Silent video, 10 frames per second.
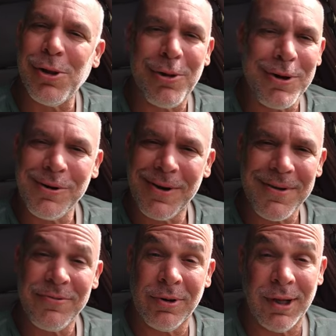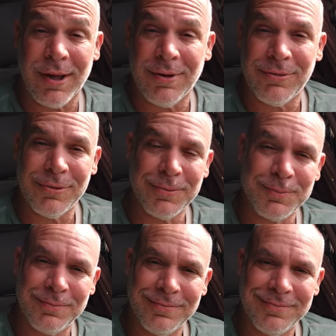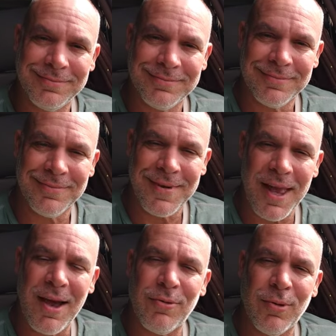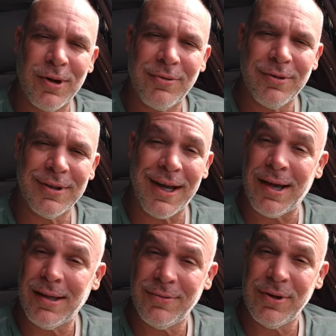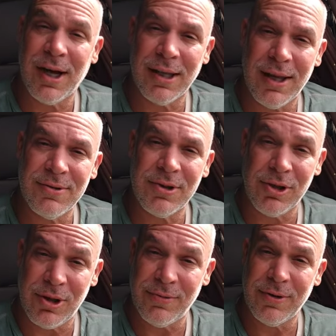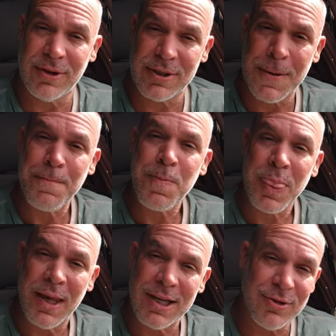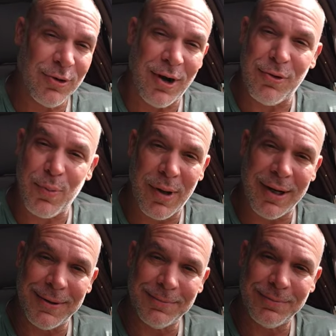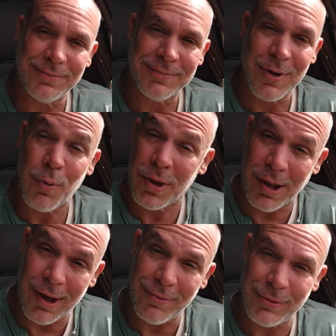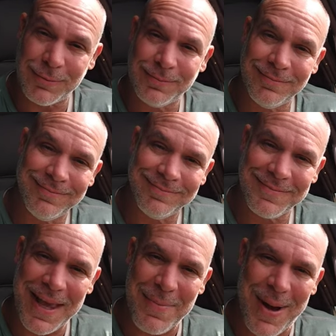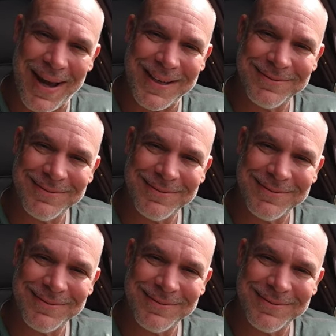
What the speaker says: Lawyer up for love. Have a wonderful day. I love you. God loves you. In the universe is for everybody. With love. Goodbye.